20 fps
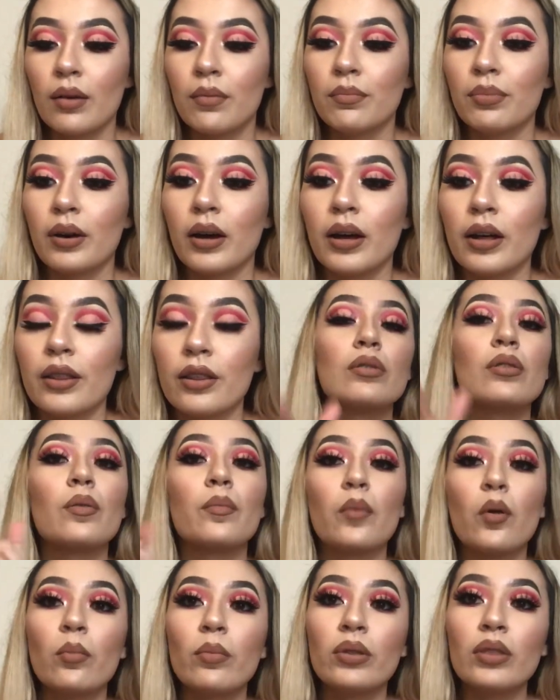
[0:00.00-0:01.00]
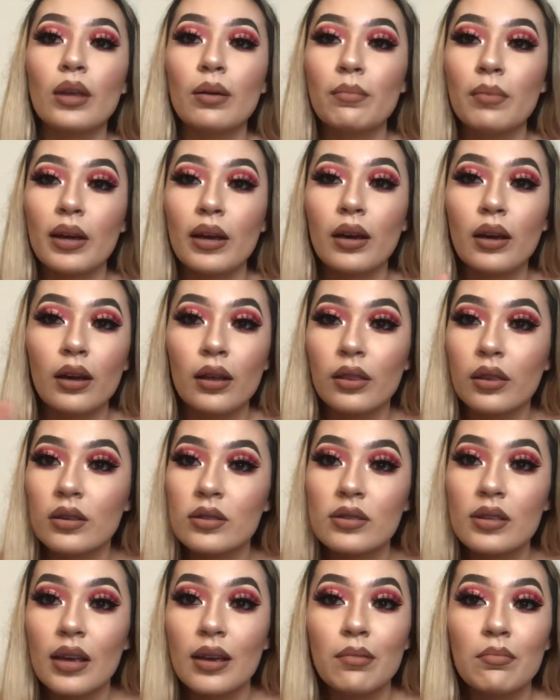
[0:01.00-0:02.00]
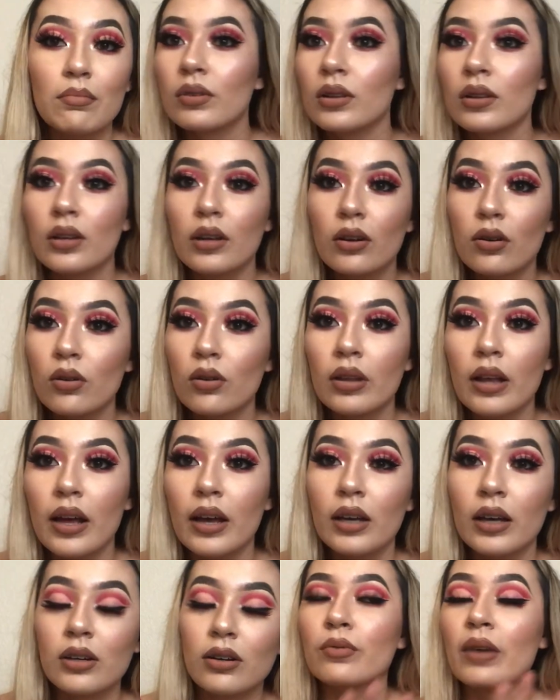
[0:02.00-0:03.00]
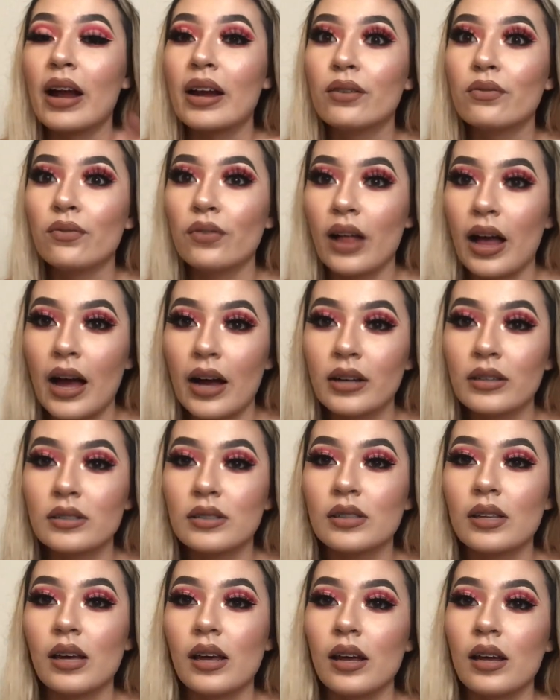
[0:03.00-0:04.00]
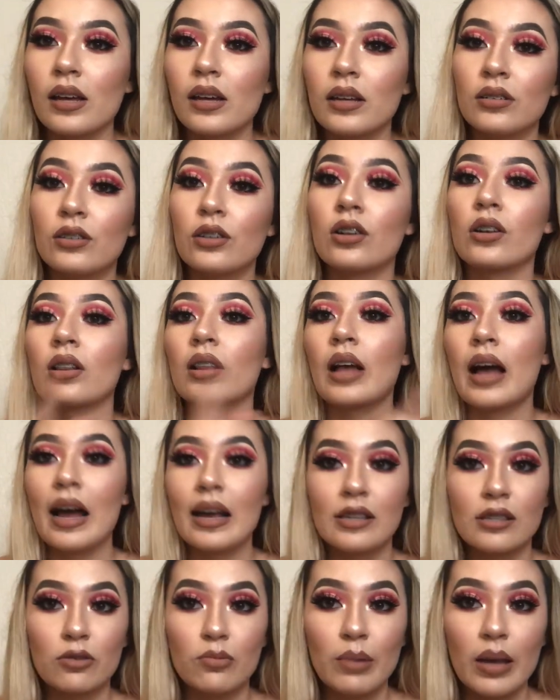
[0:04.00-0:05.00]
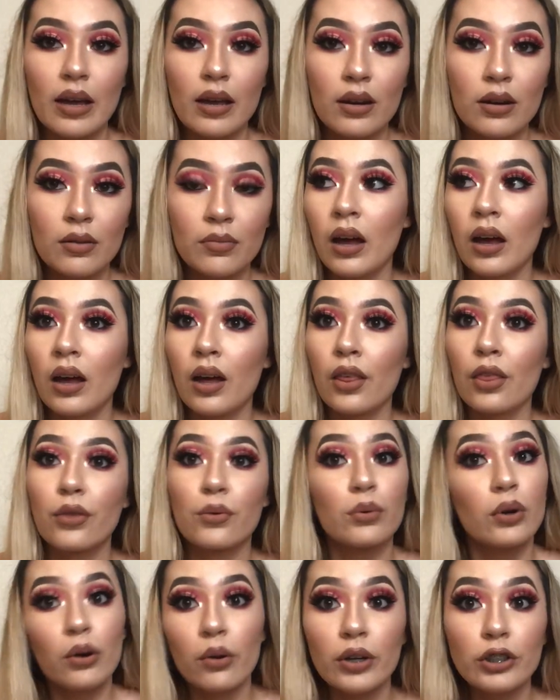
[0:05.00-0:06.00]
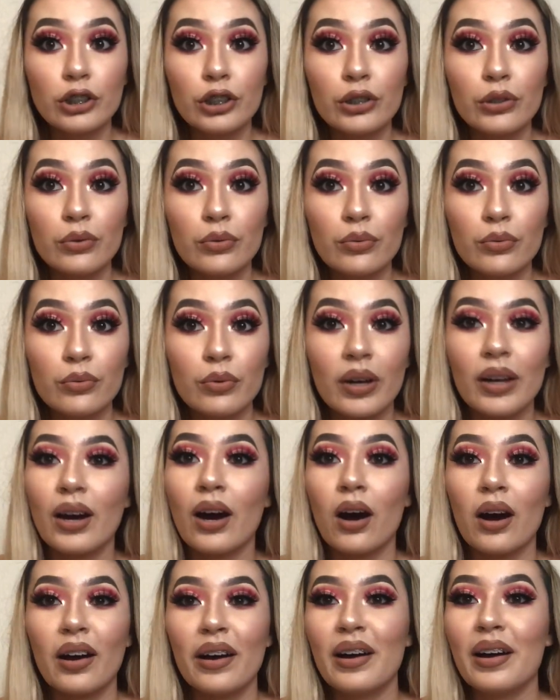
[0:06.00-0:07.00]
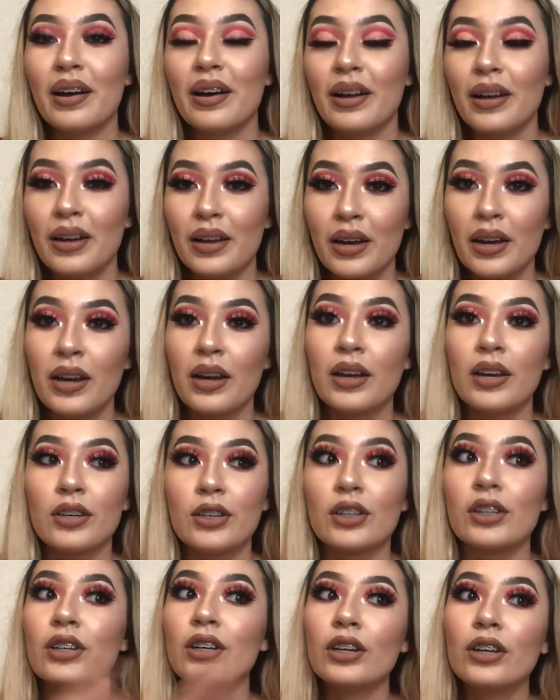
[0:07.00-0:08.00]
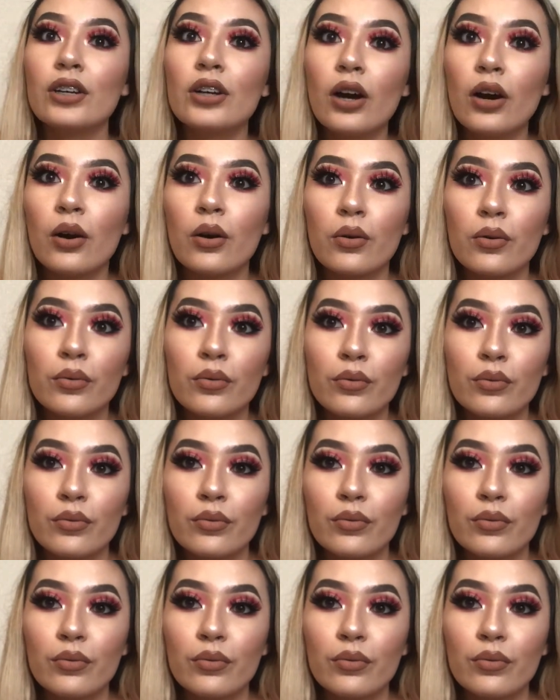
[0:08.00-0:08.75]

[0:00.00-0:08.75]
But the moment they make the same little like red flags that your last man threw at you, you're gonna know.